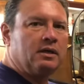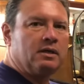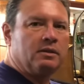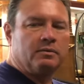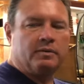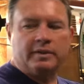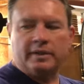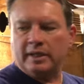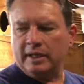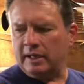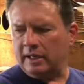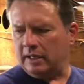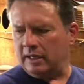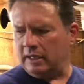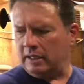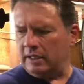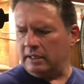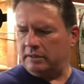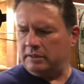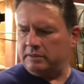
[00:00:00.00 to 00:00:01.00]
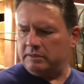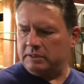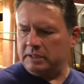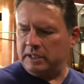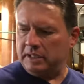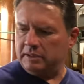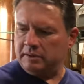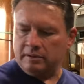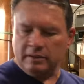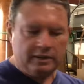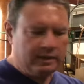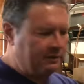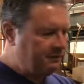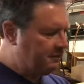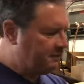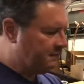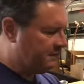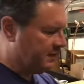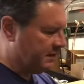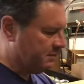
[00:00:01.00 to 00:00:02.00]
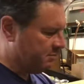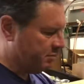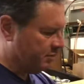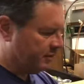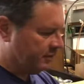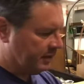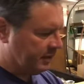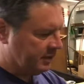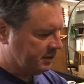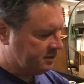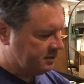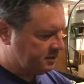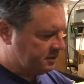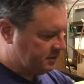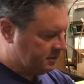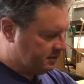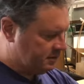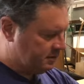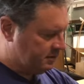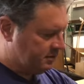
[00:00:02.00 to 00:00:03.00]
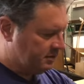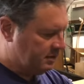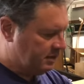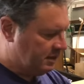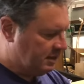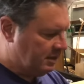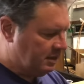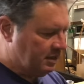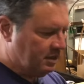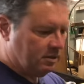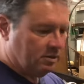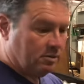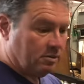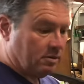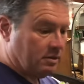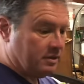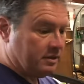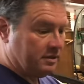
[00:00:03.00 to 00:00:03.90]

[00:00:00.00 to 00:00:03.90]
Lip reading: with a 10 or 11 fin per inch core.